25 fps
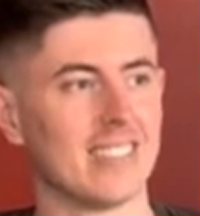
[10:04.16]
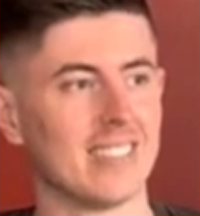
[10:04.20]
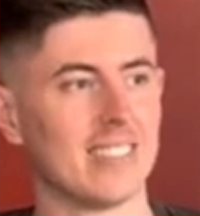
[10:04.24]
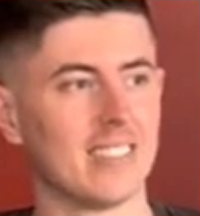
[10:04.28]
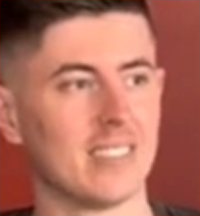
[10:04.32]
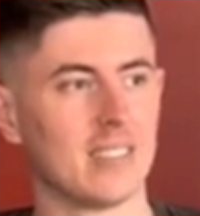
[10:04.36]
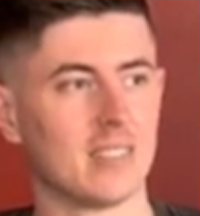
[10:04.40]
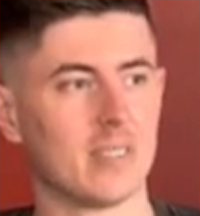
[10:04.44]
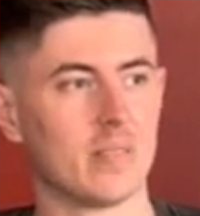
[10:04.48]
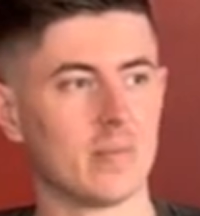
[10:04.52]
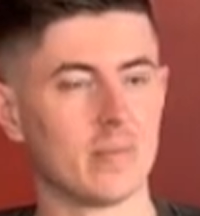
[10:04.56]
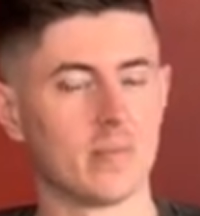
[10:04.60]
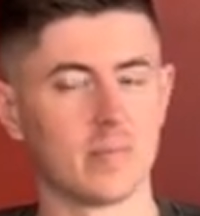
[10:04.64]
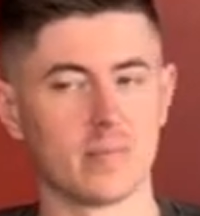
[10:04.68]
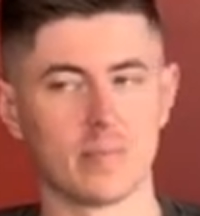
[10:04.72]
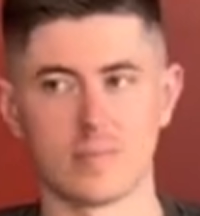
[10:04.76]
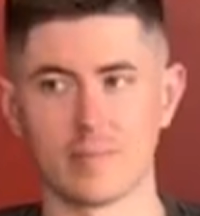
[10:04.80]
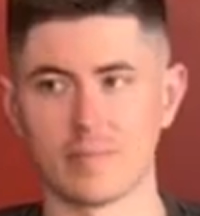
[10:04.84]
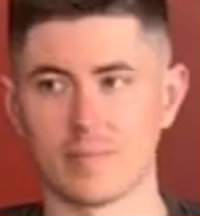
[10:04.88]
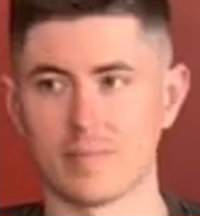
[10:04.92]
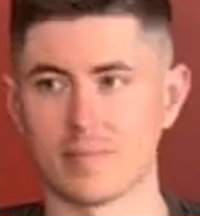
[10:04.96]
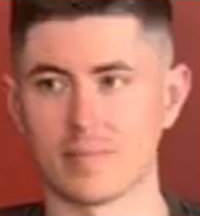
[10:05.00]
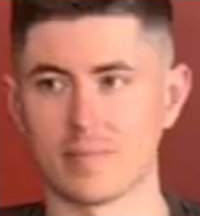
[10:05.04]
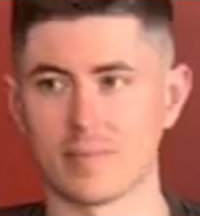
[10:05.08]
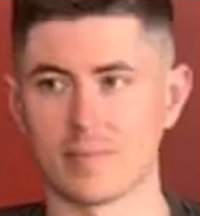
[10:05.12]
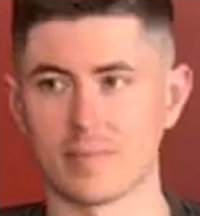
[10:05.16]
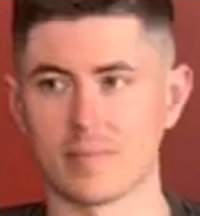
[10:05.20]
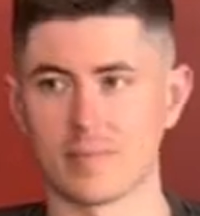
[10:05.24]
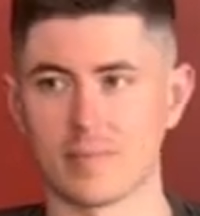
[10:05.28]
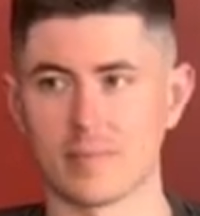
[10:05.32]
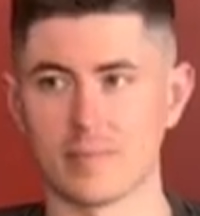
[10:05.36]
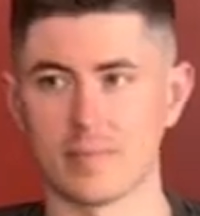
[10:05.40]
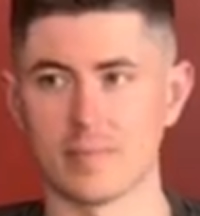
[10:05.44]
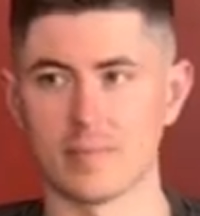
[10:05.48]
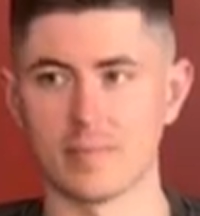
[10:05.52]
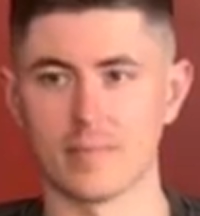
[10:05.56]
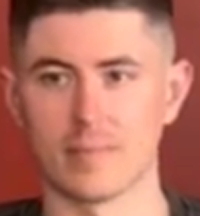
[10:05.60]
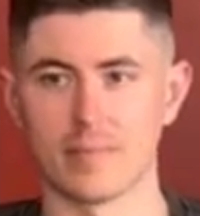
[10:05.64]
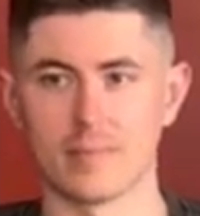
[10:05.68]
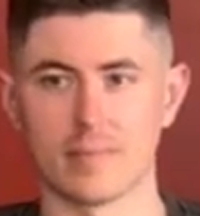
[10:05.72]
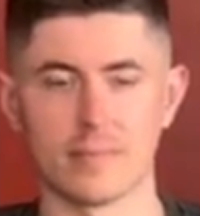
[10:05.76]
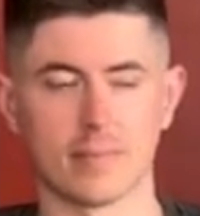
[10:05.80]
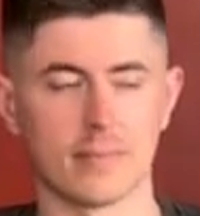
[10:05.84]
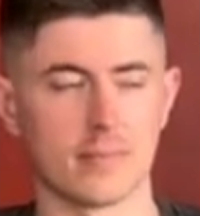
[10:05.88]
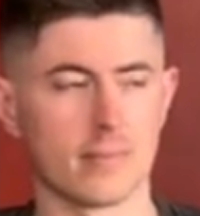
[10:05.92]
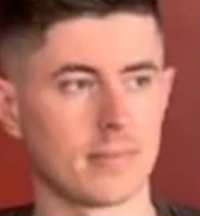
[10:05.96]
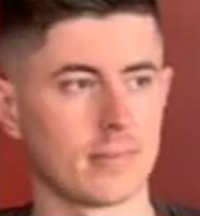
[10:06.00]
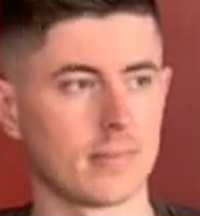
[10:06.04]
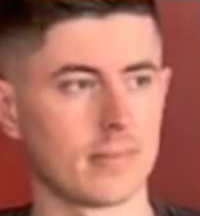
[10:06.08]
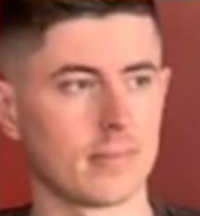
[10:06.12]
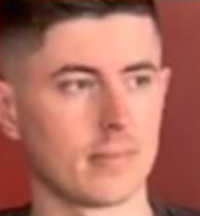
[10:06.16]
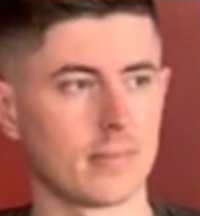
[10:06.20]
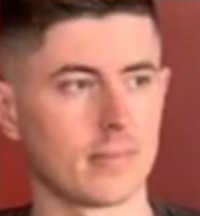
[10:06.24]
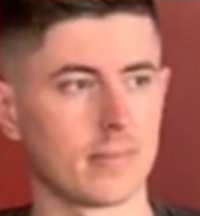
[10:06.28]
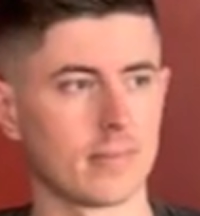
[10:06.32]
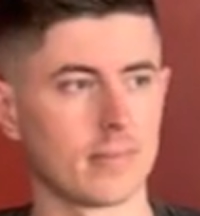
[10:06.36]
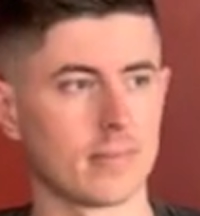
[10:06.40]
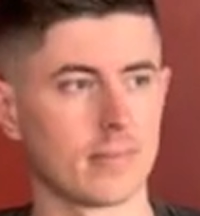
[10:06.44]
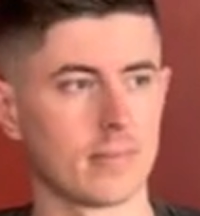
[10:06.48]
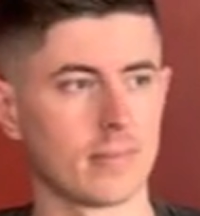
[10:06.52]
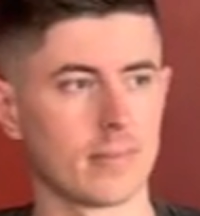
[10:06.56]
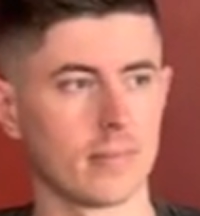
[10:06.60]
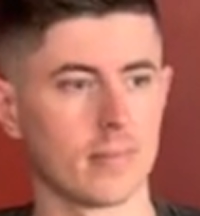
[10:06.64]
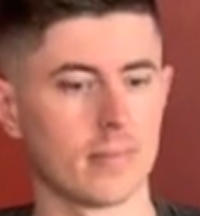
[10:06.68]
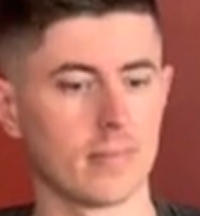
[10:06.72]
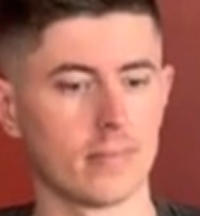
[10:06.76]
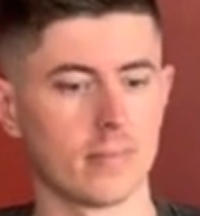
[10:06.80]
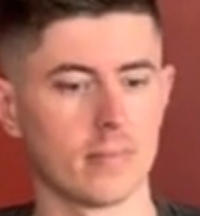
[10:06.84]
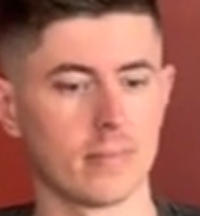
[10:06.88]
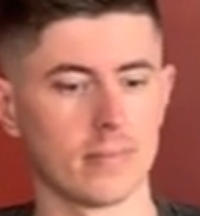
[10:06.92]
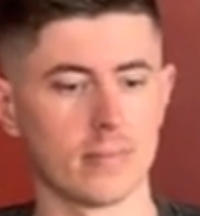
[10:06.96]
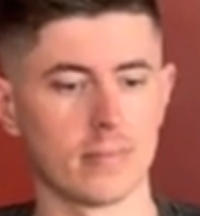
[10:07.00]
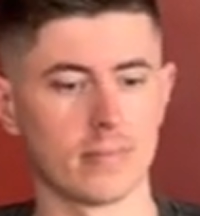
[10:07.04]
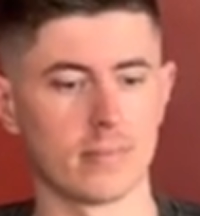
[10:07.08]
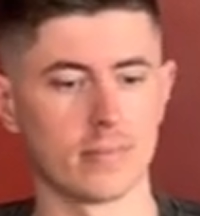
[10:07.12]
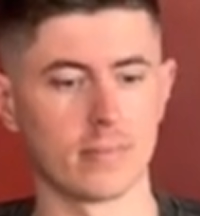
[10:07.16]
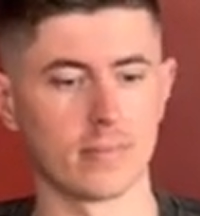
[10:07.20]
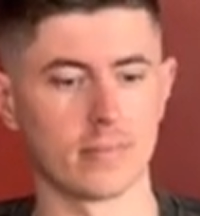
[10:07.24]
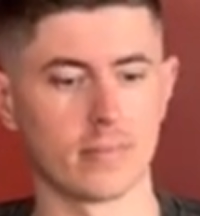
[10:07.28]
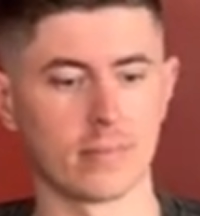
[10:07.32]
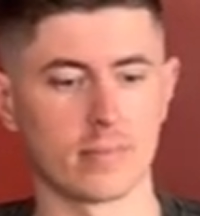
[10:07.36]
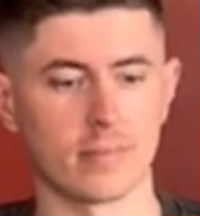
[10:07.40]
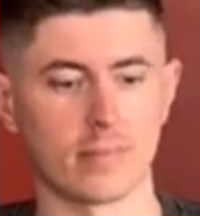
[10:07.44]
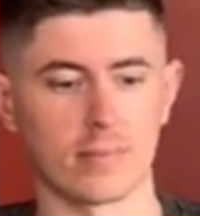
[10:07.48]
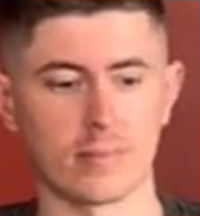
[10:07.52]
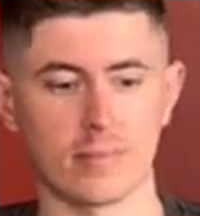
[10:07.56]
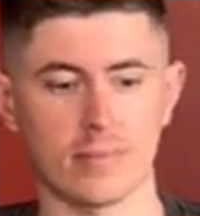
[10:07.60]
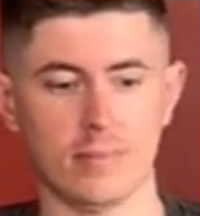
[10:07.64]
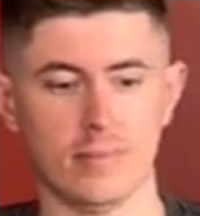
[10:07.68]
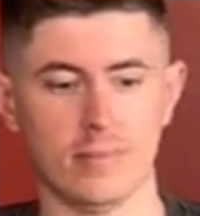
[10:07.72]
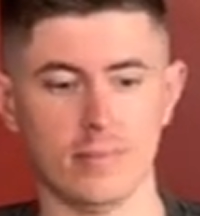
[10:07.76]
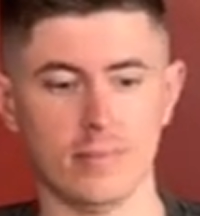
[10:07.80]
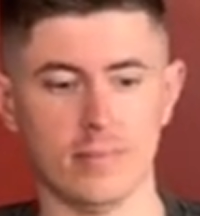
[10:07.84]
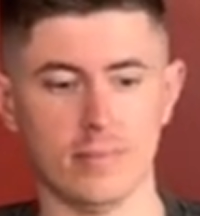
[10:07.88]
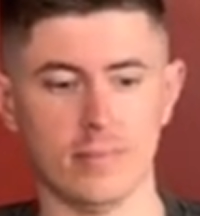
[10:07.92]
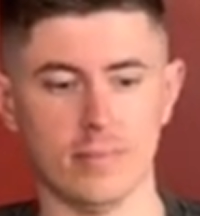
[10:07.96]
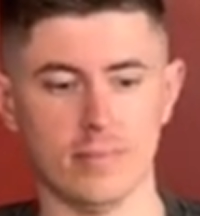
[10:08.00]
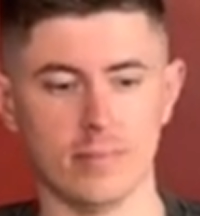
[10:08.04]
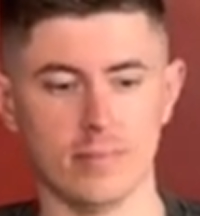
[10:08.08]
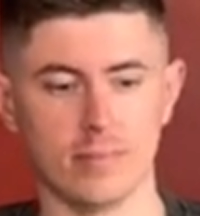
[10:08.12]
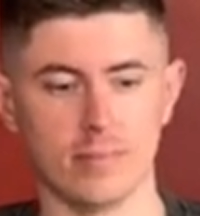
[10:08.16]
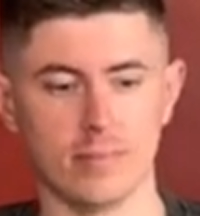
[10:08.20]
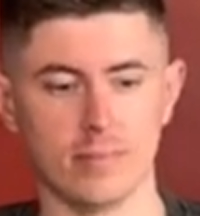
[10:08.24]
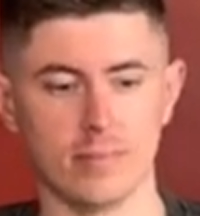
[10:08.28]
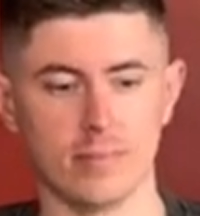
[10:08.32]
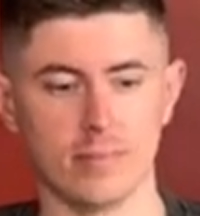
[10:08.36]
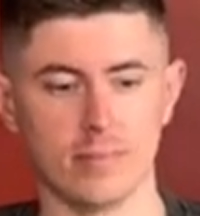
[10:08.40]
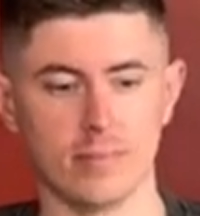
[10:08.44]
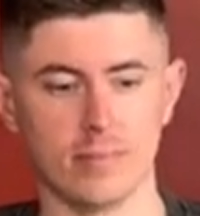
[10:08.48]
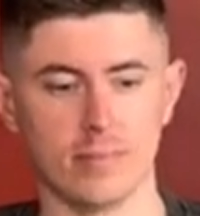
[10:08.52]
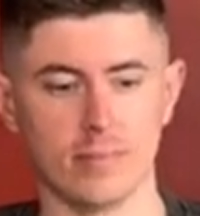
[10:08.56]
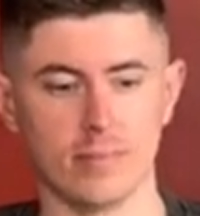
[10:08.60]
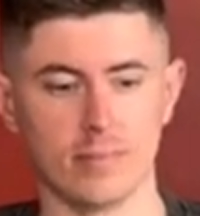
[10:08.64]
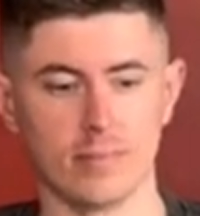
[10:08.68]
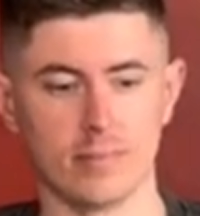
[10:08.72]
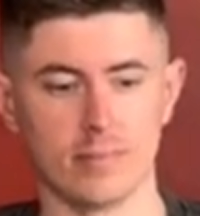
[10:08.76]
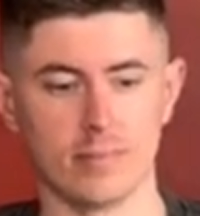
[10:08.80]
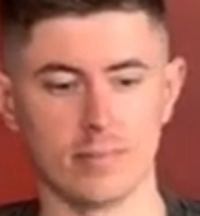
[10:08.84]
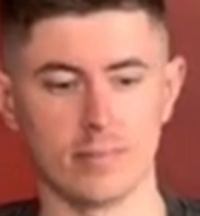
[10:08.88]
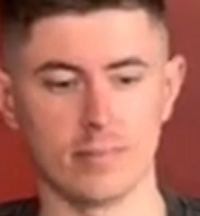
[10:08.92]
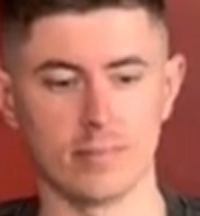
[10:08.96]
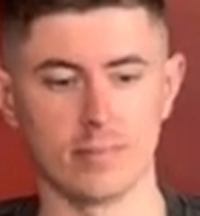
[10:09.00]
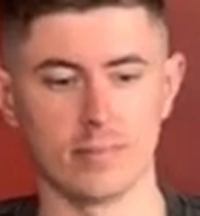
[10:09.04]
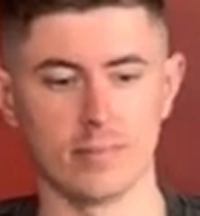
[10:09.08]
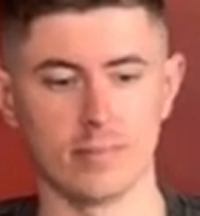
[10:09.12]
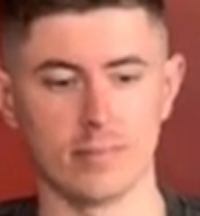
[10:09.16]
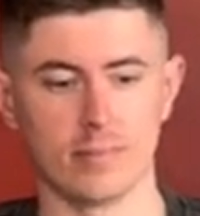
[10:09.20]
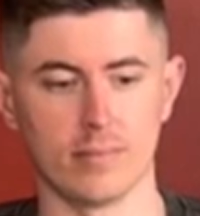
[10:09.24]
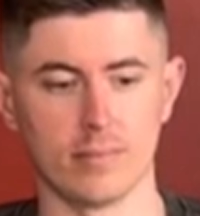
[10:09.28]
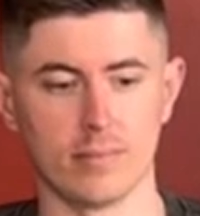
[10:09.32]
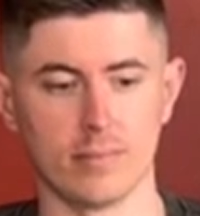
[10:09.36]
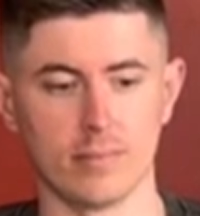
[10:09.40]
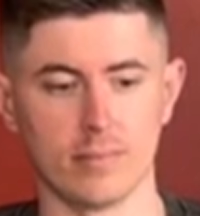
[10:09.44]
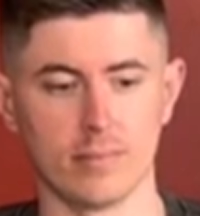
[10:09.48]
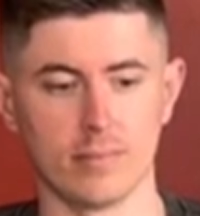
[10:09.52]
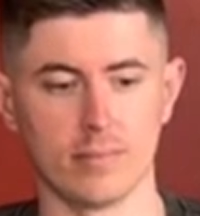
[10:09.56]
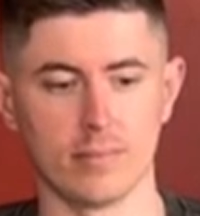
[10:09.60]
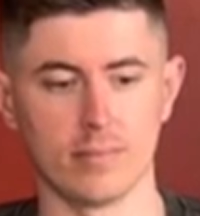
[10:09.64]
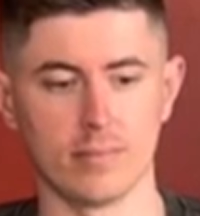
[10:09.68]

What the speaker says: (silent)